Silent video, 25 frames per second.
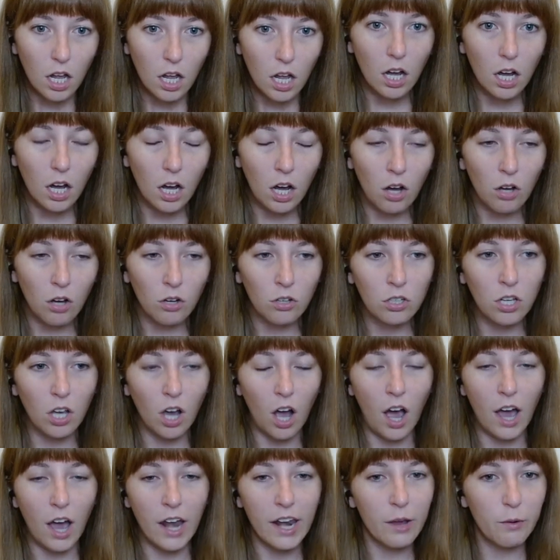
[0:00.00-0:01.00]
Oh
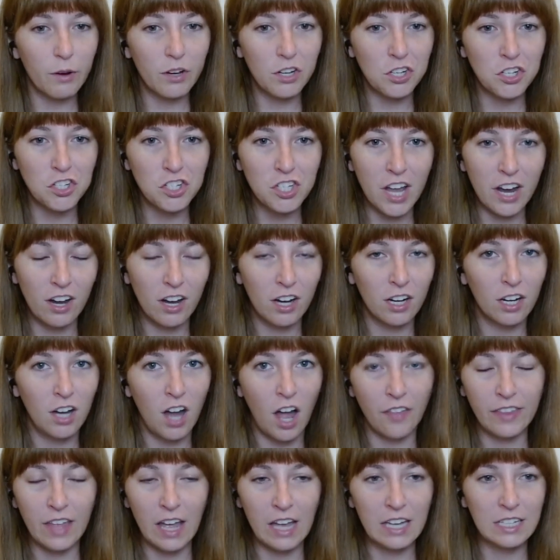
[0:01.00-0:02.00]
God, I wish Sarah
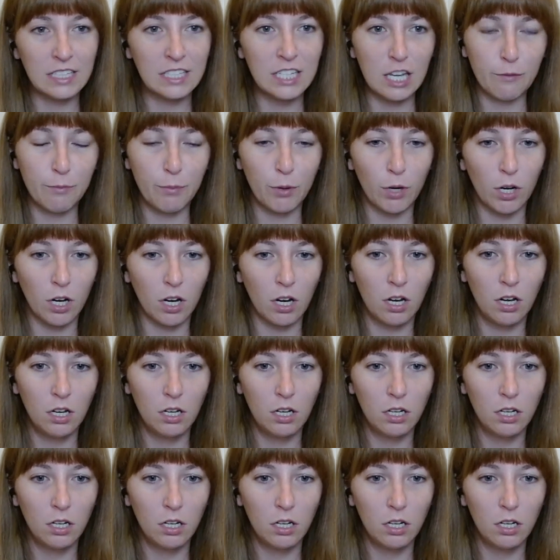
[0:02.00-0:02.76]
got that deeper.